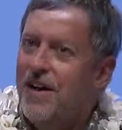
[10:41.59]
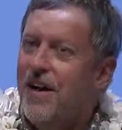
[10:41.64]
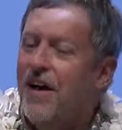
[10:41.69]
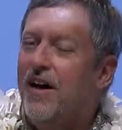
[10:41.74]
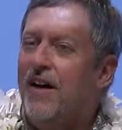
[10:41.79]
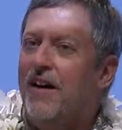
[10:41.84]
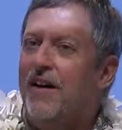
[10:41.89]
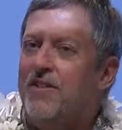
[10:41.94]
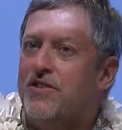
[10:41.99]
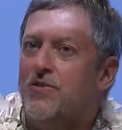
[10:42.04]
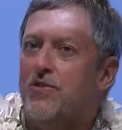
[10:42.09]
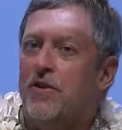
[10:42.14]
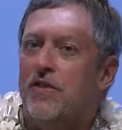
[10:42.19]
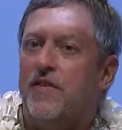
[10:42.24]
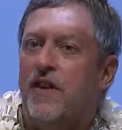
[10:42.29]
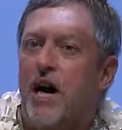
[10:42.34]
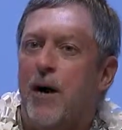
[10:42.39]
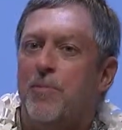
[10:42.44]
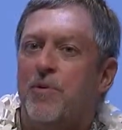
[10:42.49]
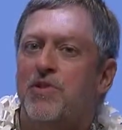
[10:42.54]
sort
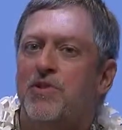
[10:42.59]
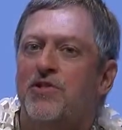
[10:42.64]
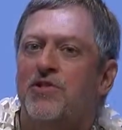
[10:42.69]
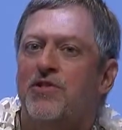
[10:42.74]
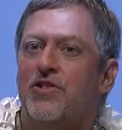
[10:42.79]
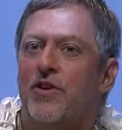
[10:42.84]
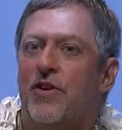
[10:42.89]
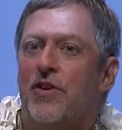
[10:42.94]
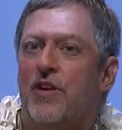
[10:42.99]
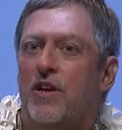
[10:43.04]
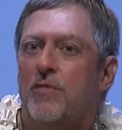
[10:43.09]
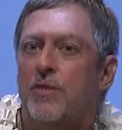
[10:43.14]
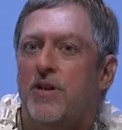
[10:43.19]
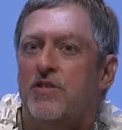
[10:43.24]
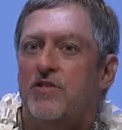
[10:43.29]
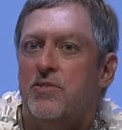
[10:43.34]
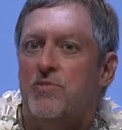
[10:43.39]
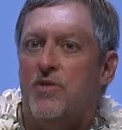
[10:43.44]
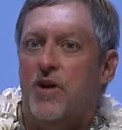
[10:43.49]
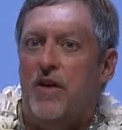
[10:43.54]
of competition
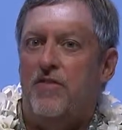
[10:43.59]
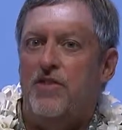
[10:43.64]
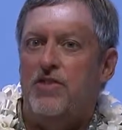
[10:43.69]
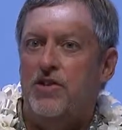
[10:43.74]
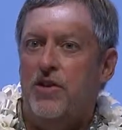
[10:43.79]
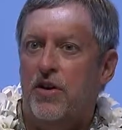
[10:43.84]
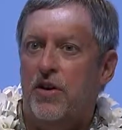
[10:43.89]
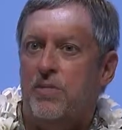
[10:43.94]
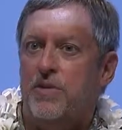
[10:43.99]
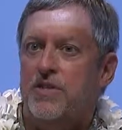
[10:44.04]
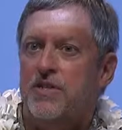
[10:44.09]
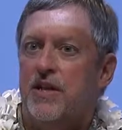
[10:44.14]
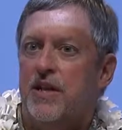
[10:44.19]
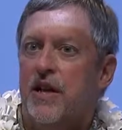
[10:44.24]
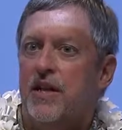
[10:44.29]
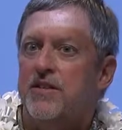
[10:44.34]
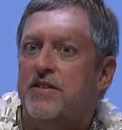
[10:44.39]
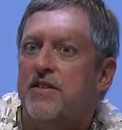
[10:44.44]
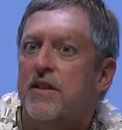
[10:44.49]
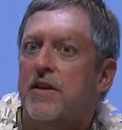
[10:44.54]
arguments and privacy arguments
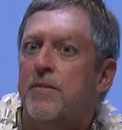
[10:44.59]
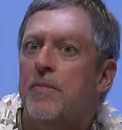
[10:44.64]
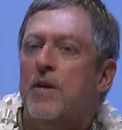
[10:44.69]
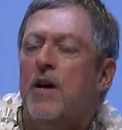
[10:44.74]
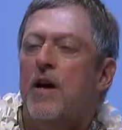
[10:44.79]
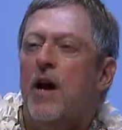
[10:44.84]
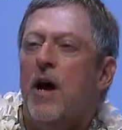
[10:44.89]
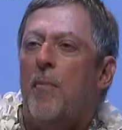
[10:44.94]
against them.